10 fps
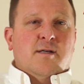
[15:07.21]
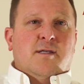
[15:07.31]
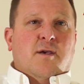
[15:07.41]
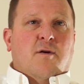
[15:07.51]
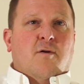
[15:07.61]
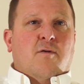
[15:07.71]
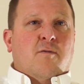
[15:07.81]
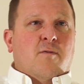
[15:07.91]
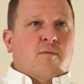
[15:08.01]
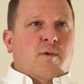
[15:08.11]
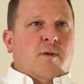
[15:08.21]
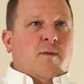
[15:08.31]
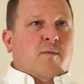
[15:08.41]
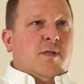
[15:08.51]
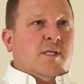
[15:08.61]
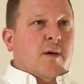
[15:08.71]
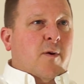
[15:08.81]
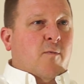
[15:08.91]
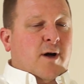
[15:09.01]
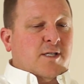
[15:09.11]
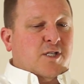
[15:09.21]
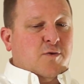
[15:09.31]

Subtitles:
So when someone wants